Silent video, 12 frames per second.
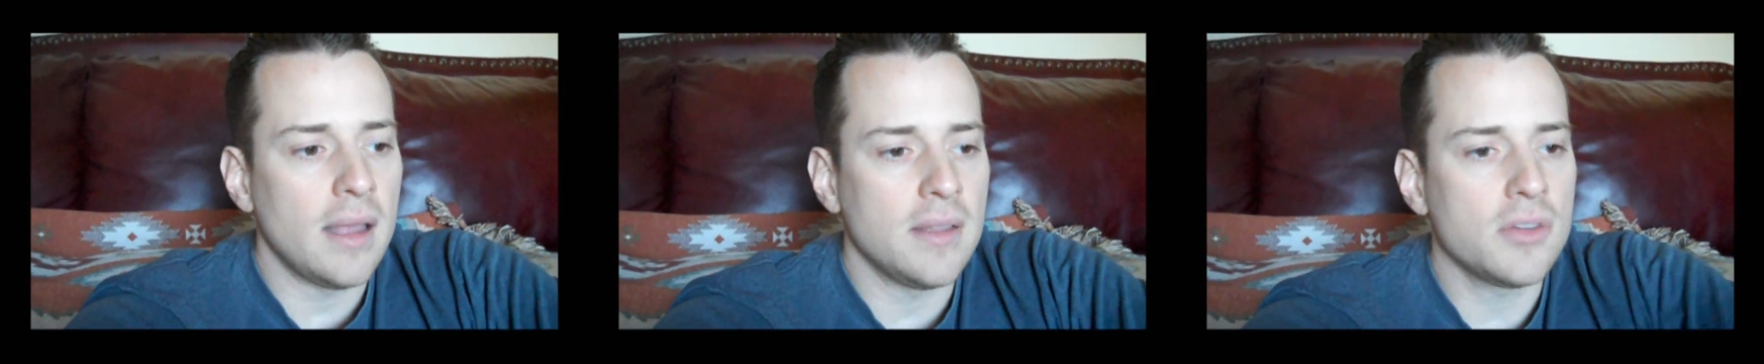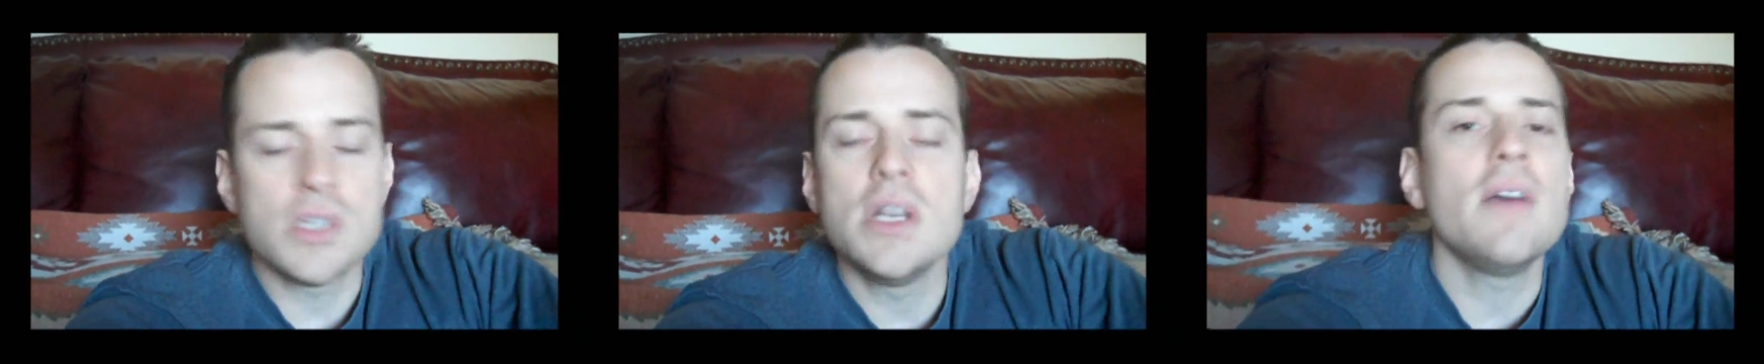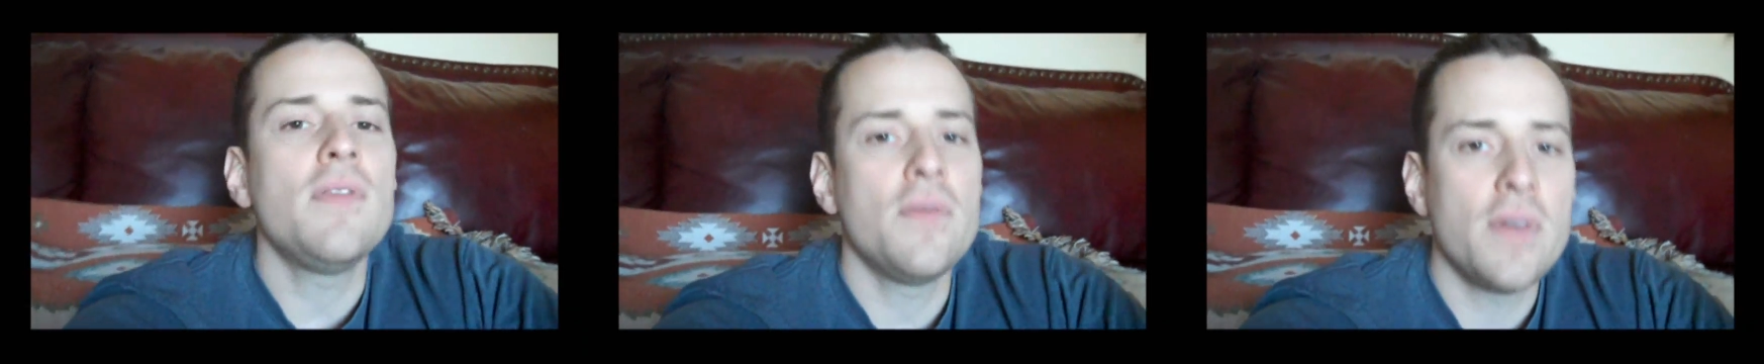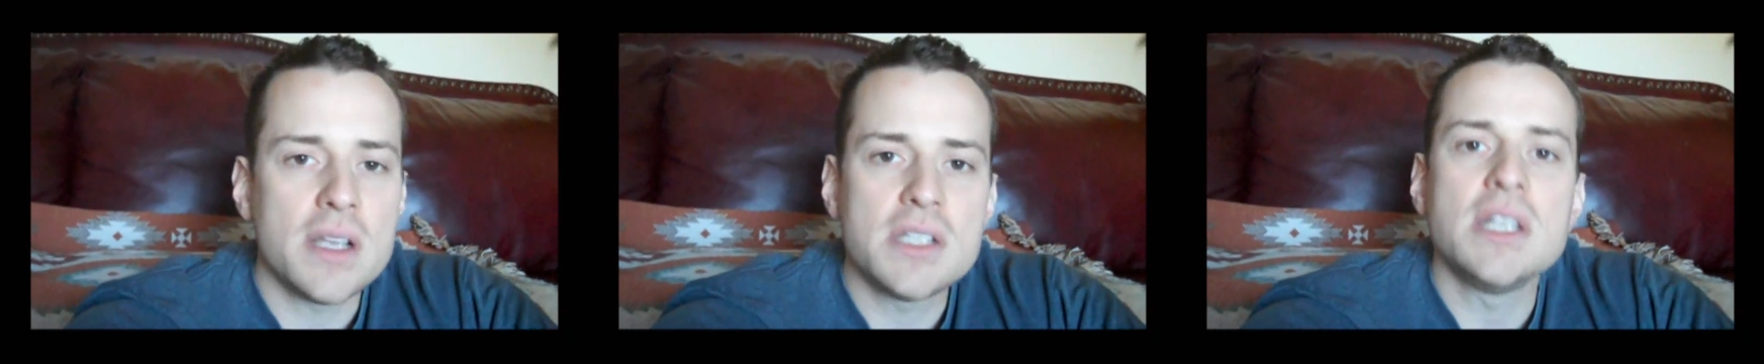There's enough
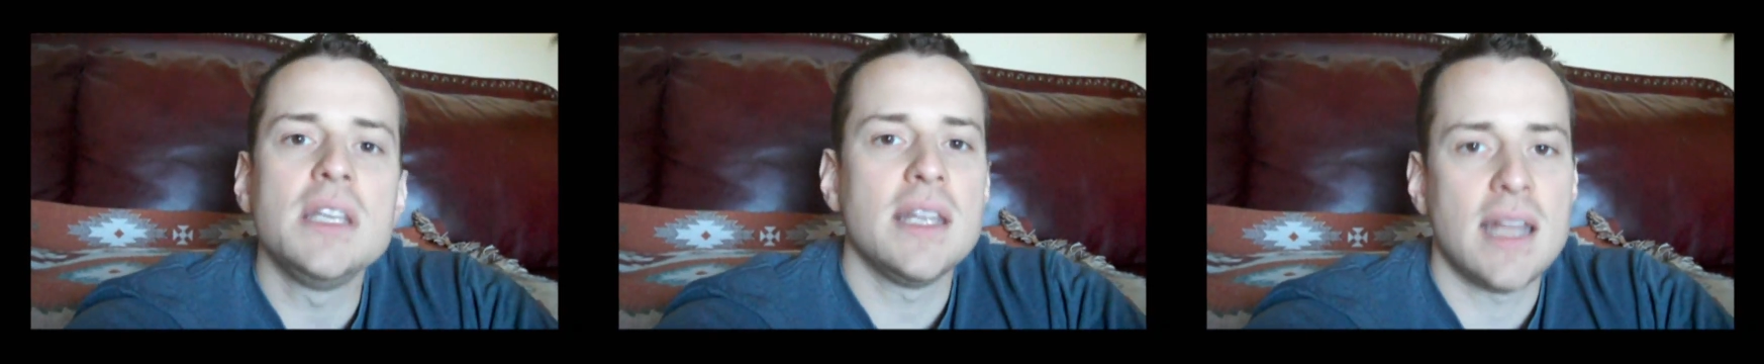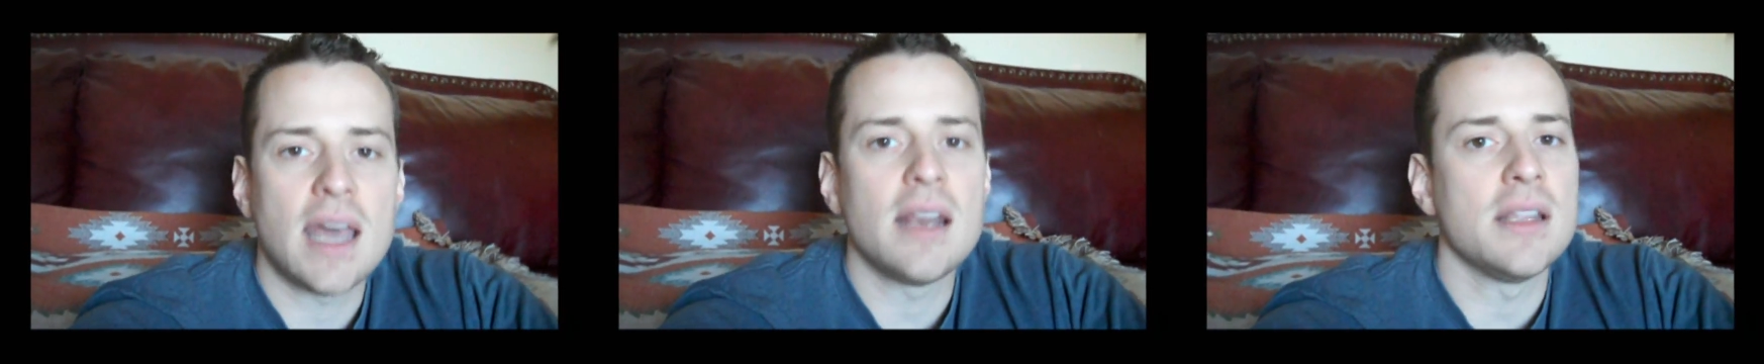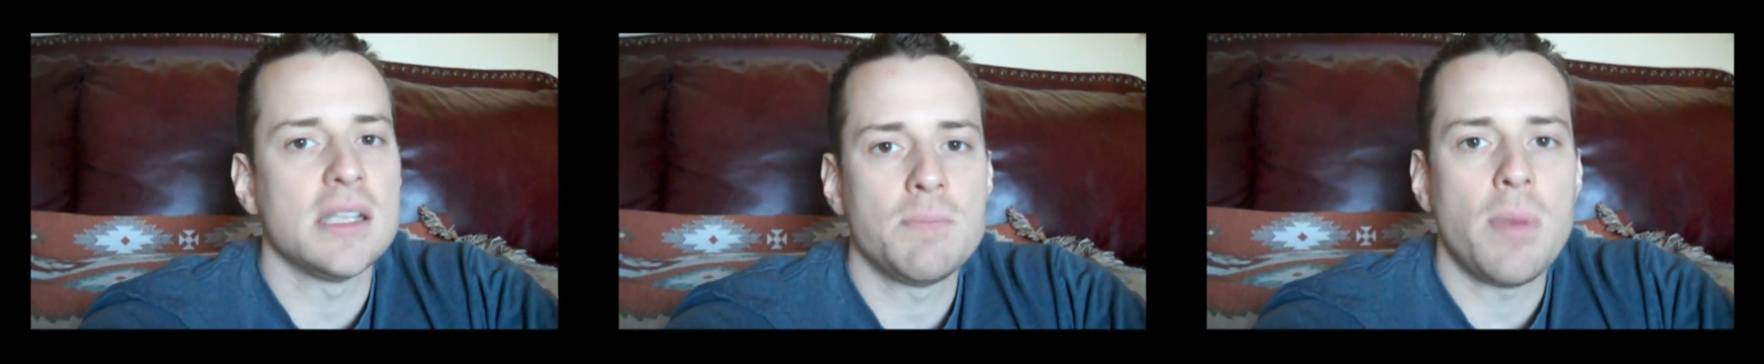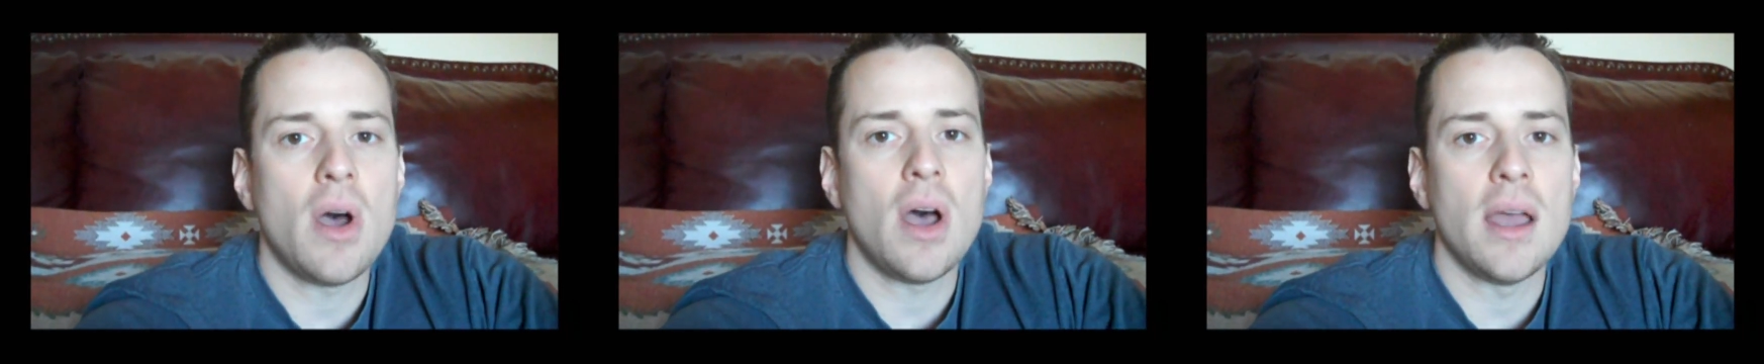of us to get out of this
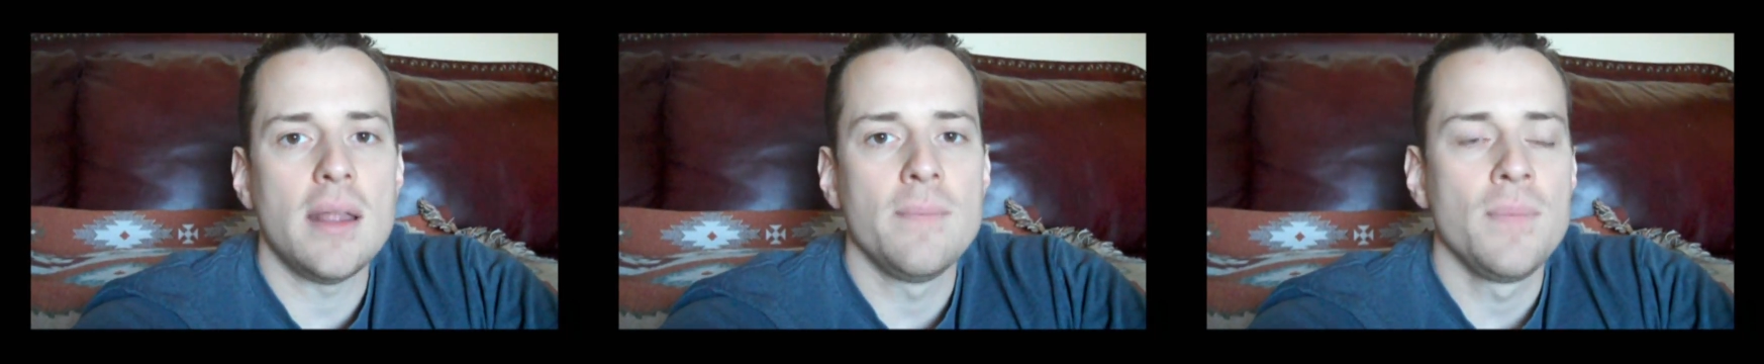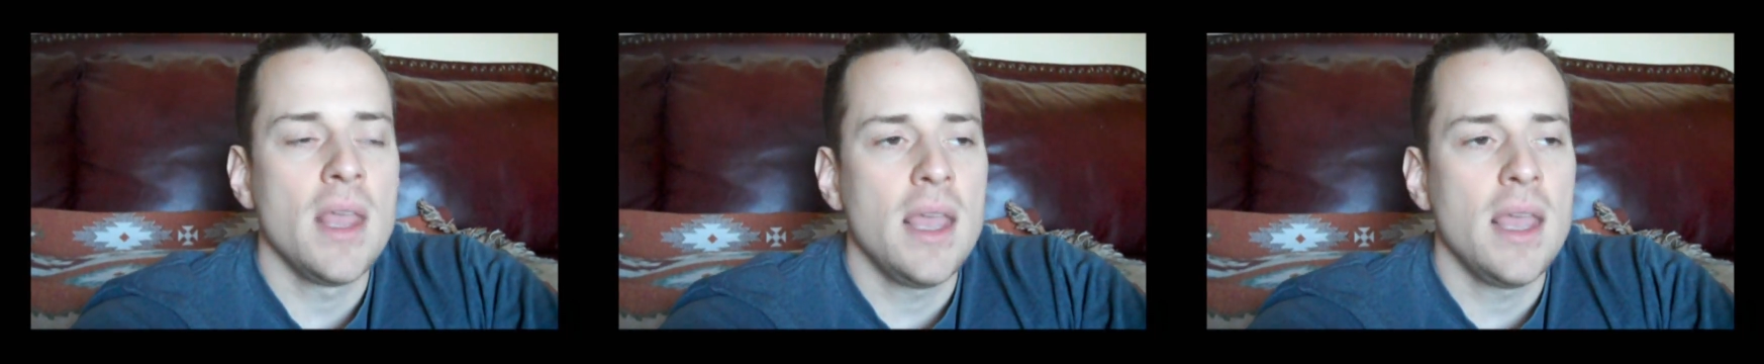pot.